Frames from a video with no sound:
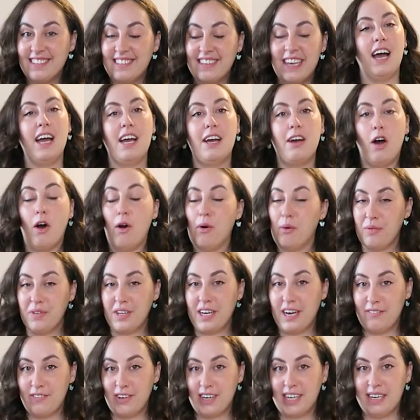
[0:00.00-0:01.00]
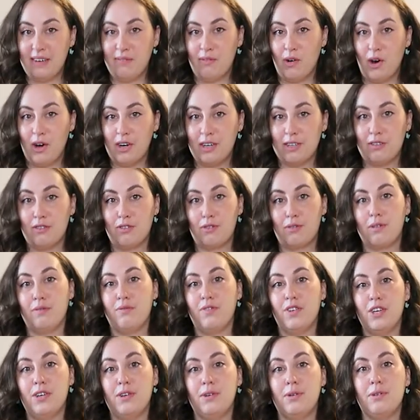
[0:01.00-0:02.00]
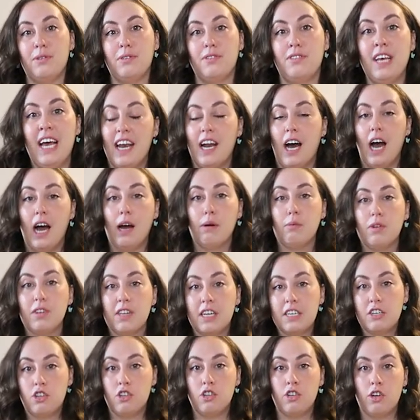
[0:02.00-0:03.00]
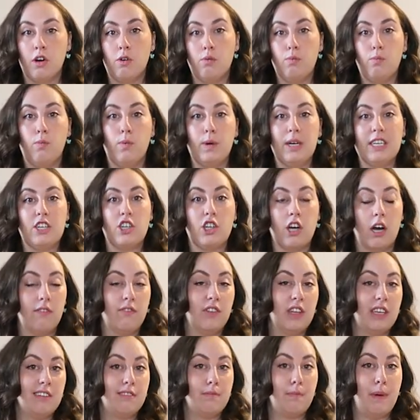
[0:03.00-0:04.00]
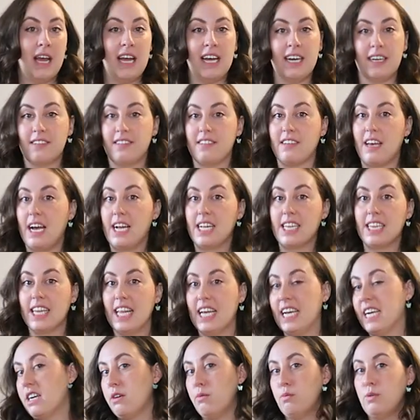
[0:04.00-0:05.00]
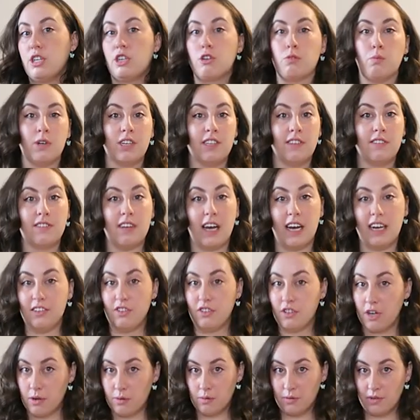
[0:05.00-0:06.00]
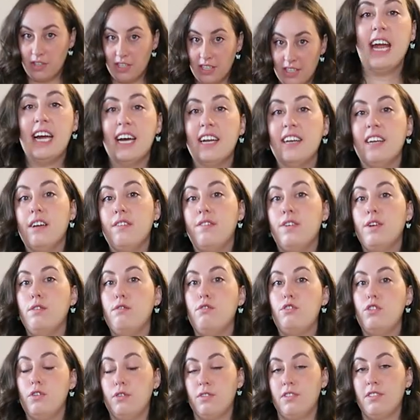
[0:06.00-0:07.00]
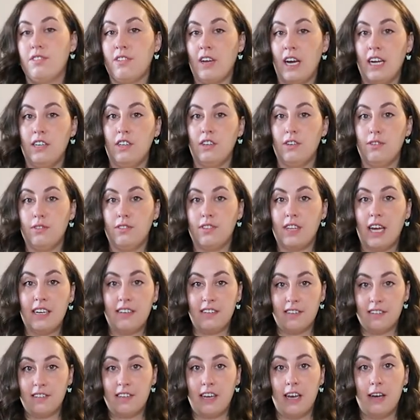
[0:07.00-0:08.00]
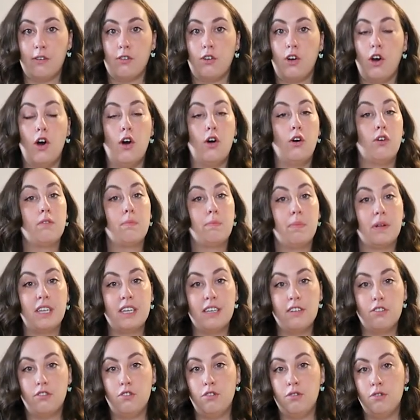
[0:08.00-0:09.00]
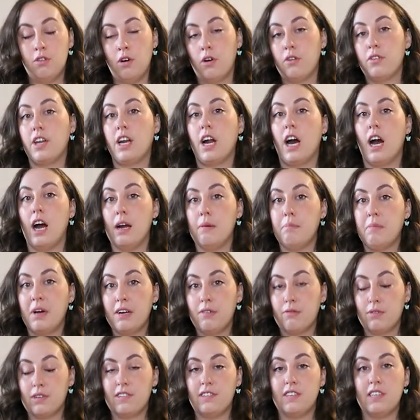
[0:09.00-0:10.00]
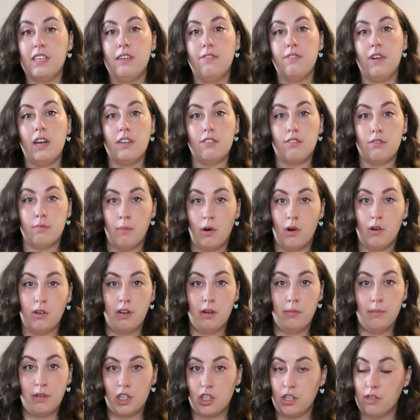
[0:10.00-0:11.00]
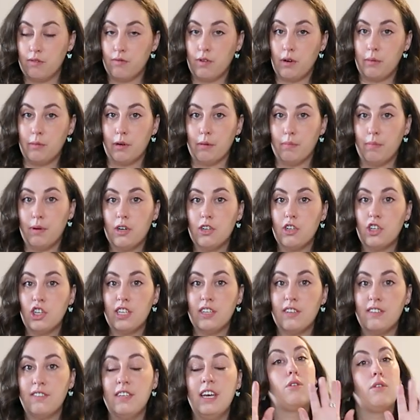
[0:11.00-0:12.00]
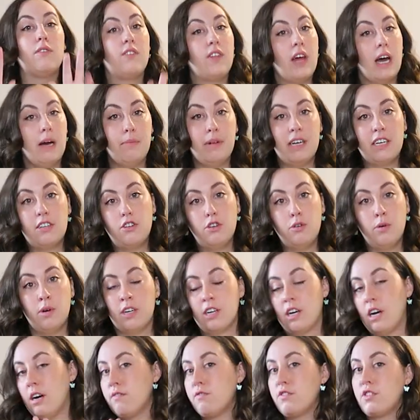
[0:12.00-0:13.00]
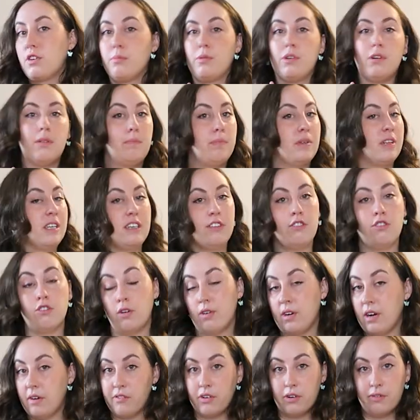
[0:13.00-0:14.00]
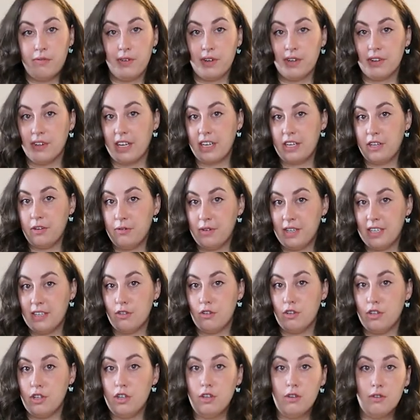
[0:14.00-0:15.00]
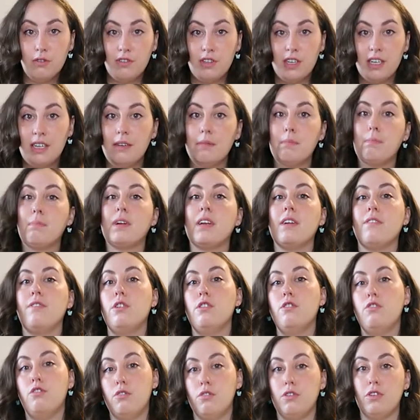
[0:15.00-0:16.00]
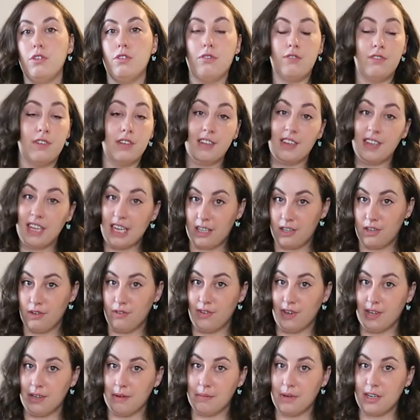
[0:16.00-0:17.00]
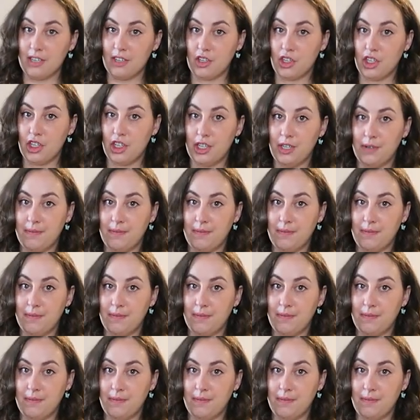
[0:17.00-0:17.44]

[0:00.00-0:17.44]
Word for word: I only ever give honest reviews and I will let you know which of these pants I like, which ones I don't. And if you do decide to use that discount code, please do know that I might receive a small commission from your purchase. So if that makes you uncomfortable, please don't ever feel like you need to use it. But if you do use it, thank you very much.